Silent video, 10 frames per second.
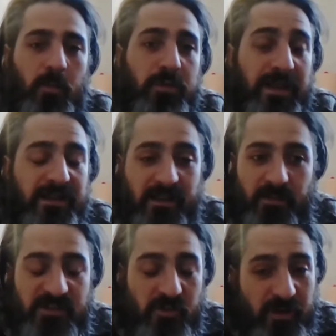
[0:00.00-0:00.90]
planting a
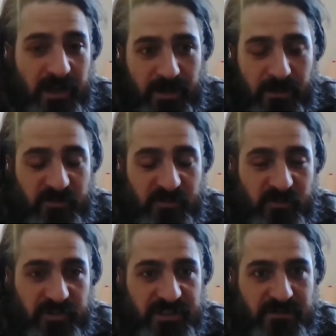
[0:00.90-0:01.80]
bunch of crabapple
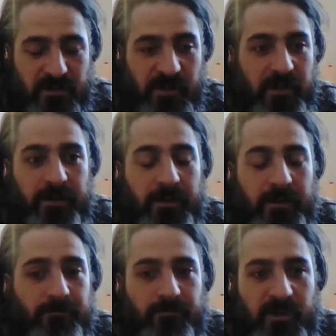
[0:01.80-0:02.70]
trees from
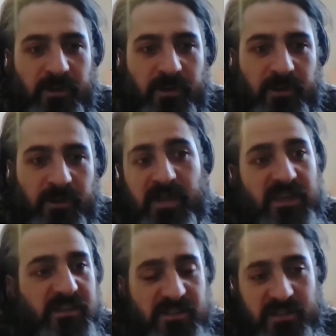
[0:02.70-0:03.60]
a,
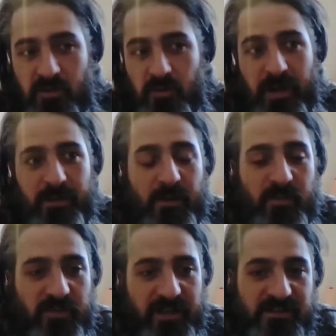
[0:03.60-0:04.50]
mangy
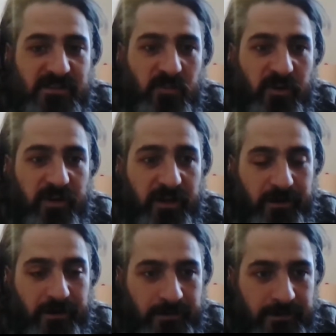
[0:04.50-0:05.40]
crabapple that's somewhere here,